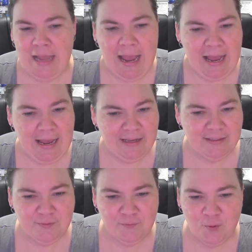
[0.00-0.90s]

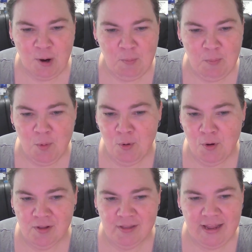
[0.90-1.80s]
ads for
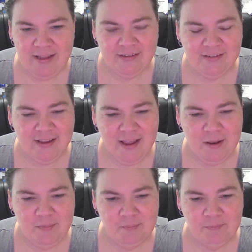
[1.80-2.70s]
mobile
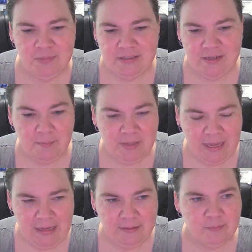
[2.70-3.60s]
and desktop
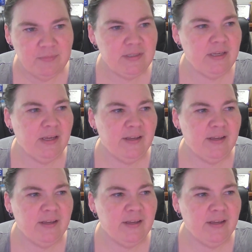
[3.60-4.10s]
games.